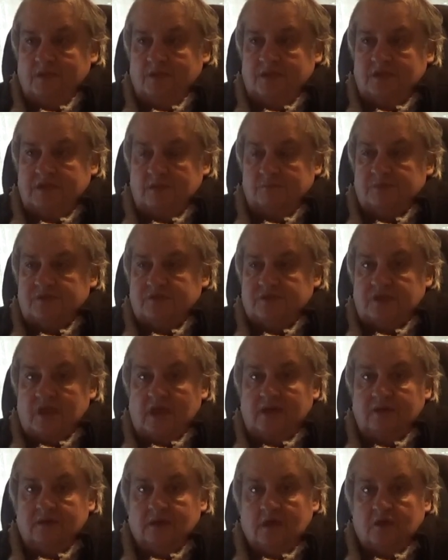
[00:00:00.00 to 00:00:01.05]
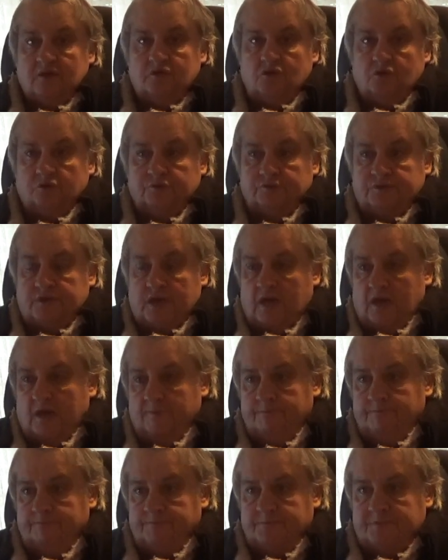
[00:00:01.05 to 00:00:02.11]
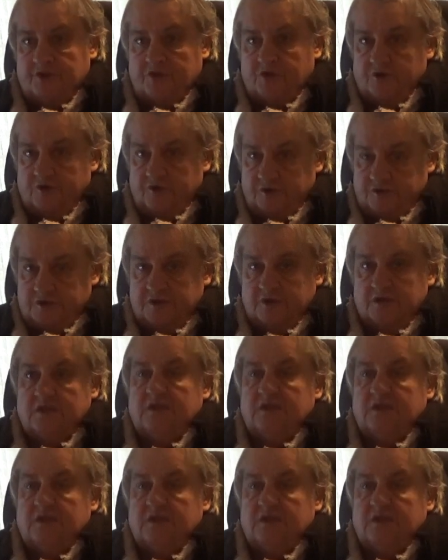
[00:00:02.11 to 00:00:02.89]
similar to that called The Hurt.